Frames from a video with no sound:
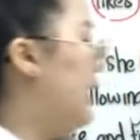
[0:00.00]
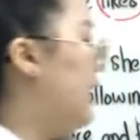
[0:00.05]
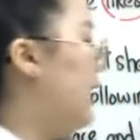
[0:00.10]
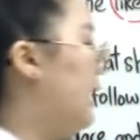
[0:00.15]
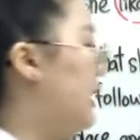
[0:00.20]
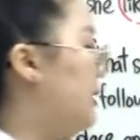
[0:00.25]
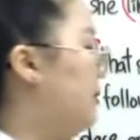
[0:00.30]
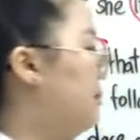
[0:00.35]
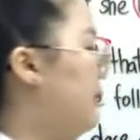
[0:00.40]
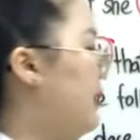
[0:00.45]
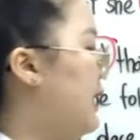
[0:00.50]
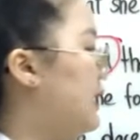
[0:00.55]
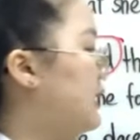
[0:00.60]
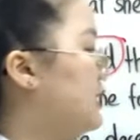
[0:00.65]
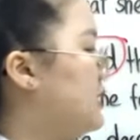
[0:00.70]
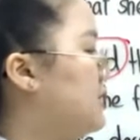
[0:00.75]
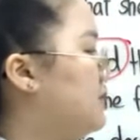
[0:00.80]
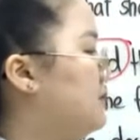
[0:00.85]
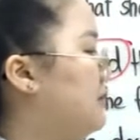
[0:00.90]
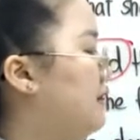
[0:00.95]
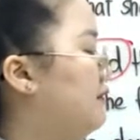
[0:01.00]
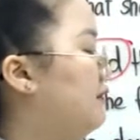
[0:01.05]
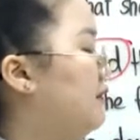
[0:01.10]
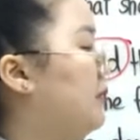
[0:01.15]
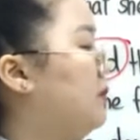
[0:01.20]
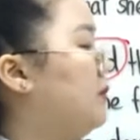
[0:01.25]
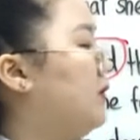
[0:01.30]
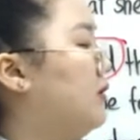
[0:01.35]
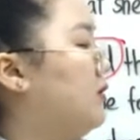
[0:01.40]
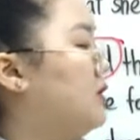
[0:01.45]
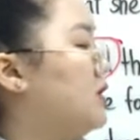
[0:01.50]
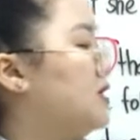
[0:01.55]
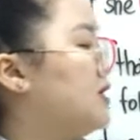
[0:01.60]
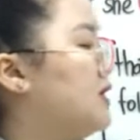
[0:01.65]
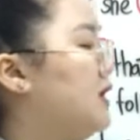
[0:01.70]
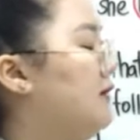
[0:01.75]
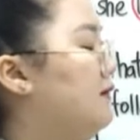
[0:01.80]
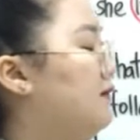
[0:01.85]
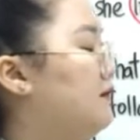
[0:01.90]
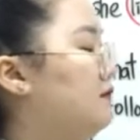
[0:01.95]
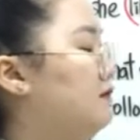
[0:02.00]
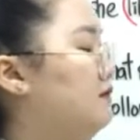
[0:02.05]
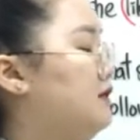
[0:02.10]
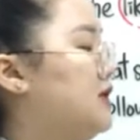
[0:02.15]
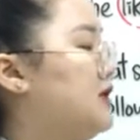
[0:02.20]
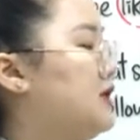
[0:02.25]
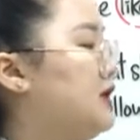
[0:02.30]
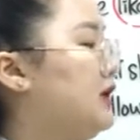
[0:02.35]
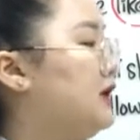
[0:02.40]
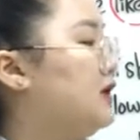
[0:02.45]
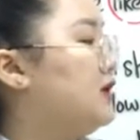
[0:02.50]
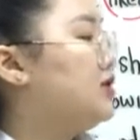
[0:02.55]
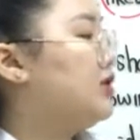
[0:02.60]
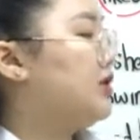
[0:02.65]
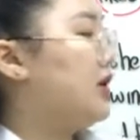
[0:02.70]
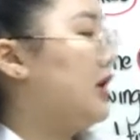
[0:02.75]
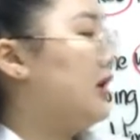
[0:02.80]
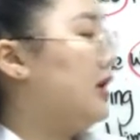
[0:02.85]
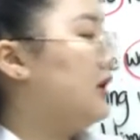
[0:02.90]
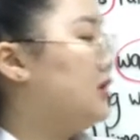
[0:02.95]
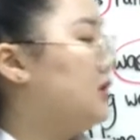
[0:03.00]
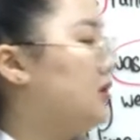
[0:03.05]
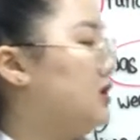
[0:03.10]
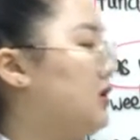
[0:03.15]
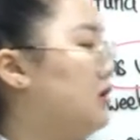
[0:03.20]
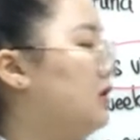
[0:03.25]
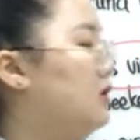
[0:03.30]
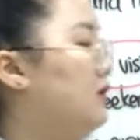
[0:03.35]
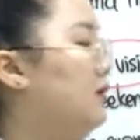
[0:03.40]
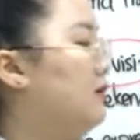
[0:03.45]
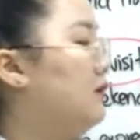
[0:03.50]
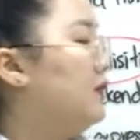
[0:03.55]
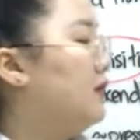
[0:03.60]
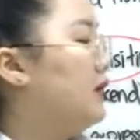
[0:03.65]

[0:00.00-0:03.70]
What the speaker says: and past perfect progressive, we still change it to